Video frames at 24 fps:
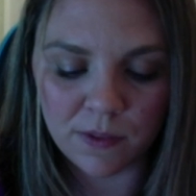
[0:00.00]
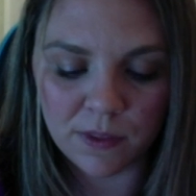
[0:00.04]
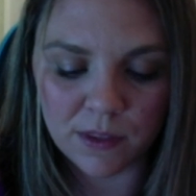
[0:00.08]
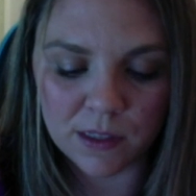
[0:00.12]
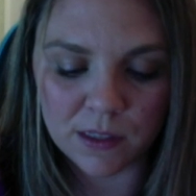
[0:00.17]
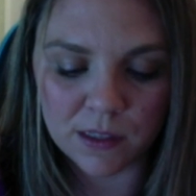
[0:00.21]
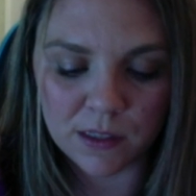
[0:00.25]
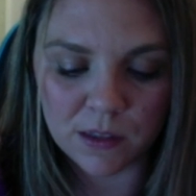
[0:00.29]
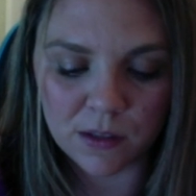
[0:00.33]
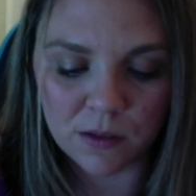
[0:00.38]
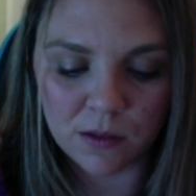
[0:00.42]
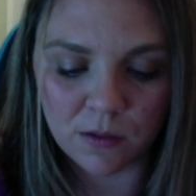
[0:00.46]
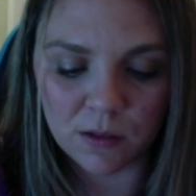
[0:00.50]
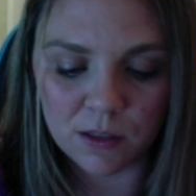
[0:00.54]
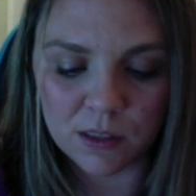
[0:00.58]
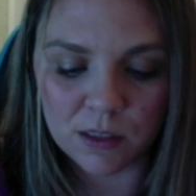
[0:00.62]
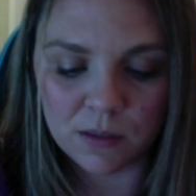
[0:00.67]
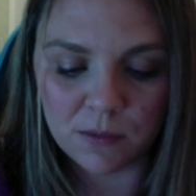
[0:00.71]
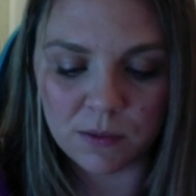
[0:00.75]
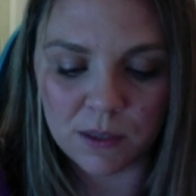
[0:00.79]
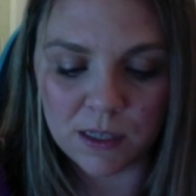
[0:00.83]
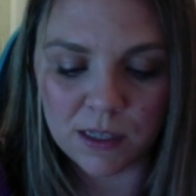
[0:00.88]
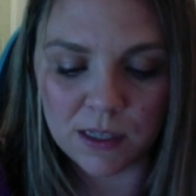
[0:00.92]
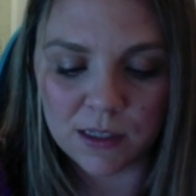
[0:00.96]
This is going
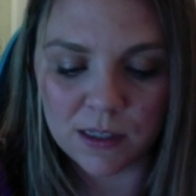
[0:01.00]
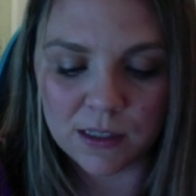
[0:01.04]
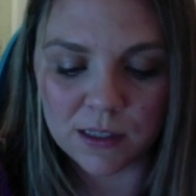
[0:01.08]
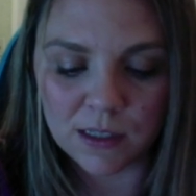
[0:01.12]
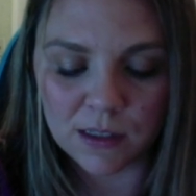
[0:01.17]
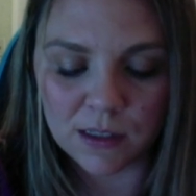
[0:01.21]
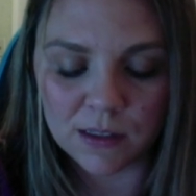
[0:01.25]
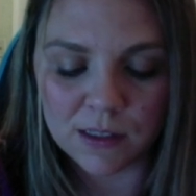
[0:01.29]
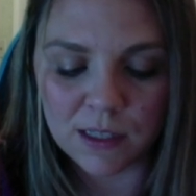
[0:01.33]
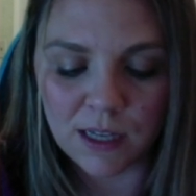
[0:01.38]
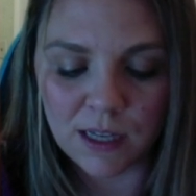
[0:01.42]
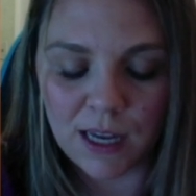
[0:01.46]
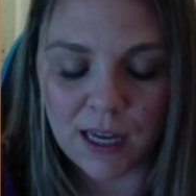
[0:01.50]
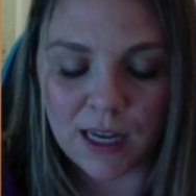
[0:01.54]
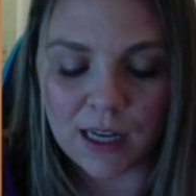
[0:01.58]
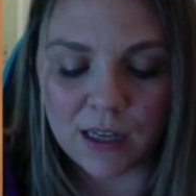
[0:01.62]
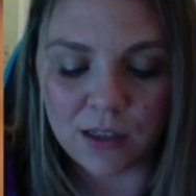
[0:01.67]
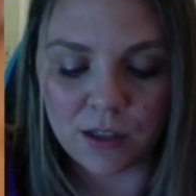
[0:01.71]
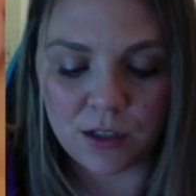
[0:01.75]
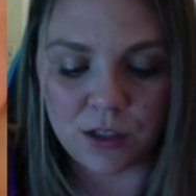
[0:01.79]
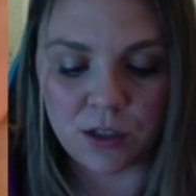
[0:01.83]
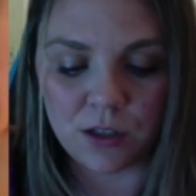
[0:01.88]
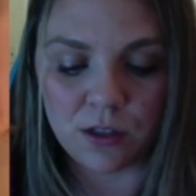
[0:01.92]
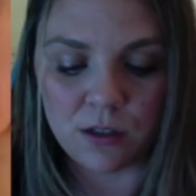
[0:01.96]
to be delta
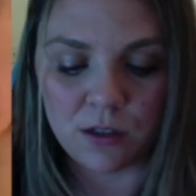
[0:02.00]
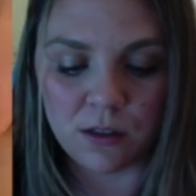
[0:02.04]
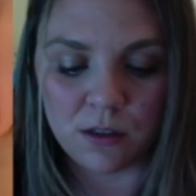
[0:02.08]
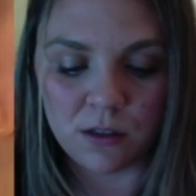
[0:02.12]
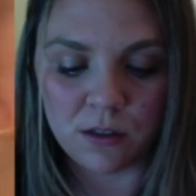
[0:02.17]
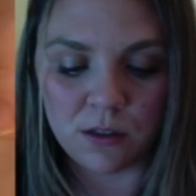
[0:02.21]
H.